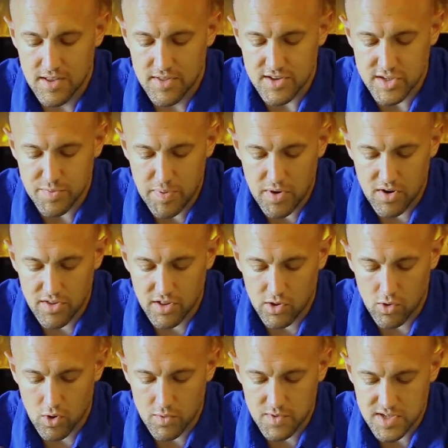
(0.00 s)
The Spirit of the
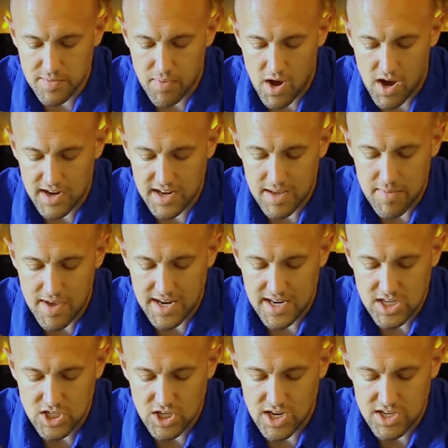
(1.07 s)
Lord was upon him, and
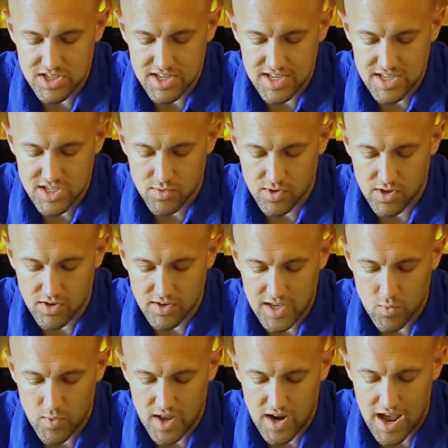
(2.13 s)
he judged Israel.
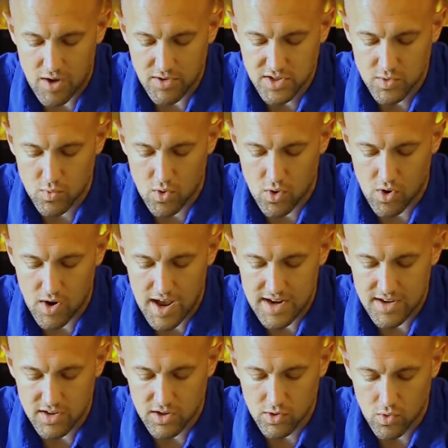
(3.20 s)
He went out to war,
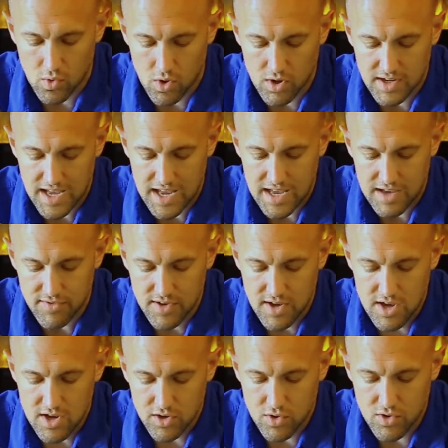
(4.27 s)
and the Lord gave
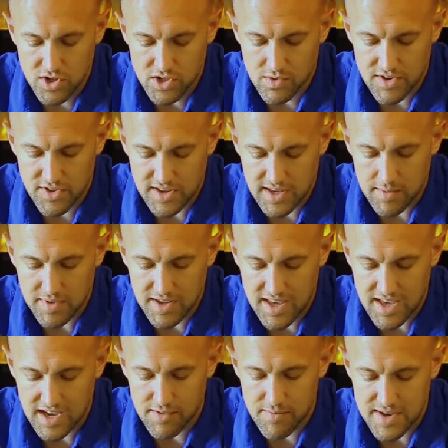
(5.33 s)
Cushan-Rithraim,
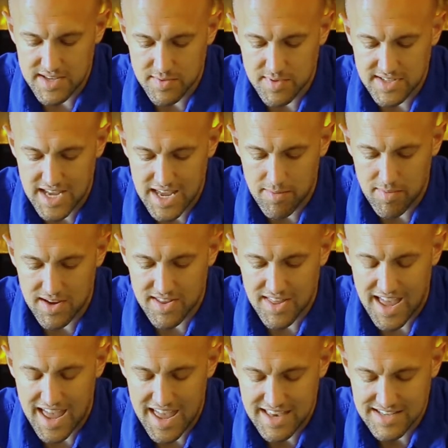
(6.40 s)
king of Mesopotamia,
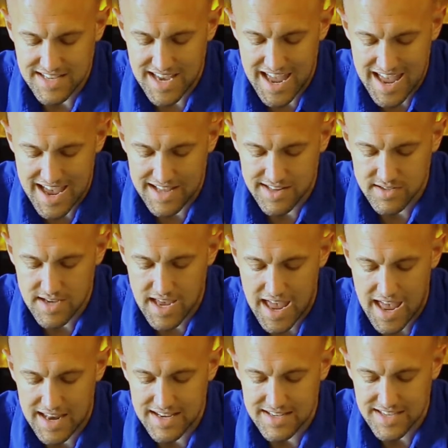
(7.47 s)
into his hands,
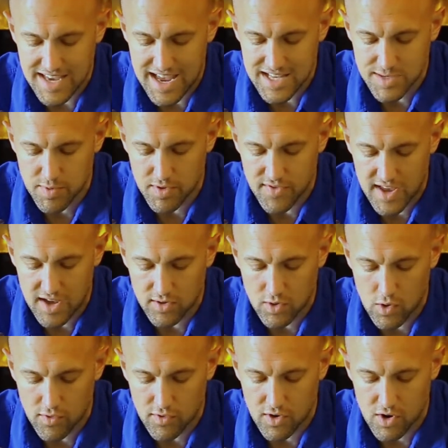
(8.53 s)
and his hands prevailed
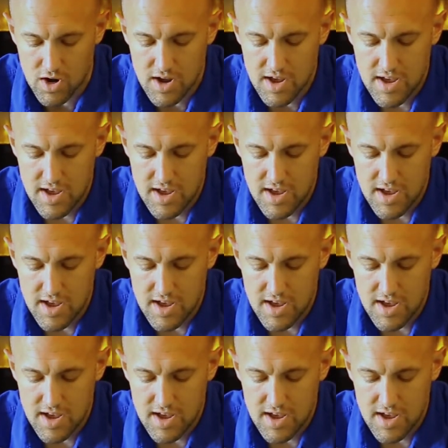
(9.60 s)
over